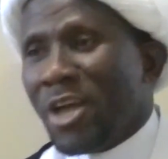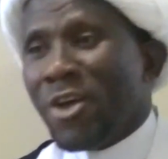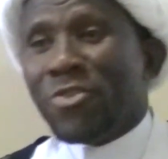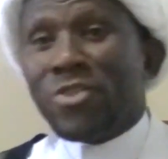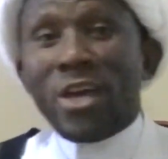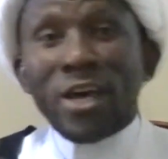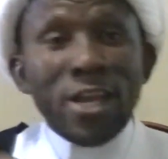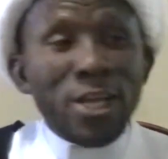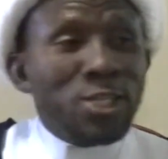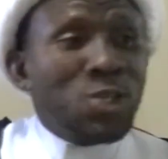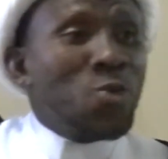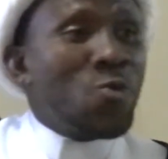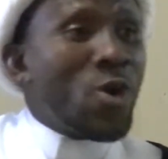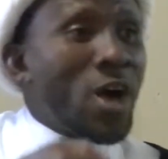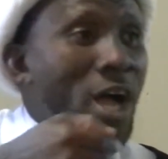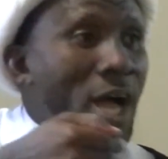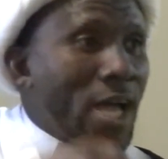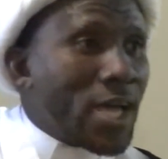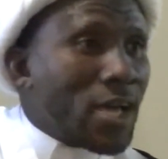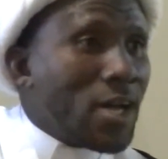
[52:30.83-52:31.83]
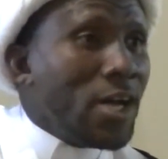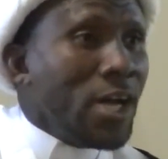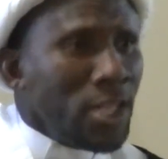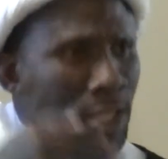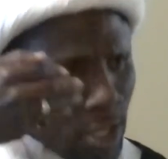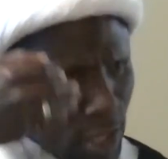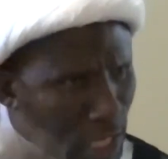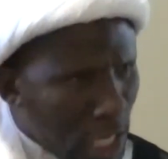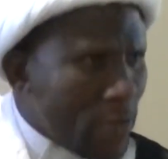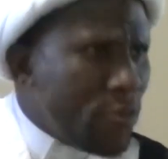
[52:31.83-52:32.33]
The reason why I...
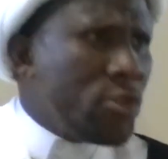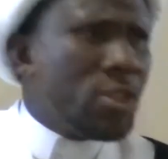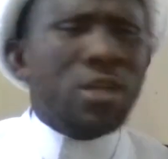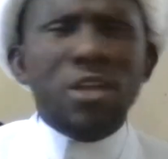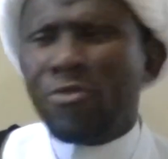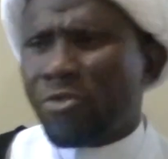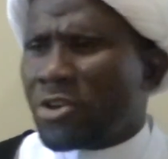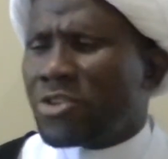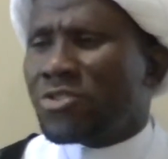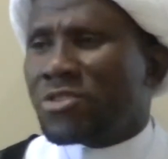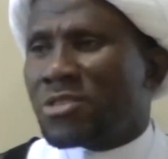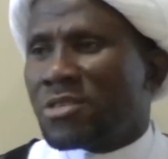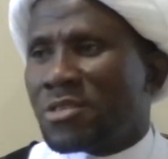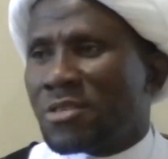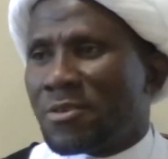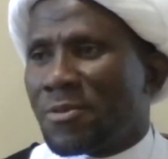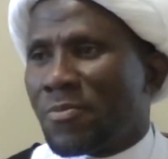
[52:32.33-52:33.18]
They give you the reference.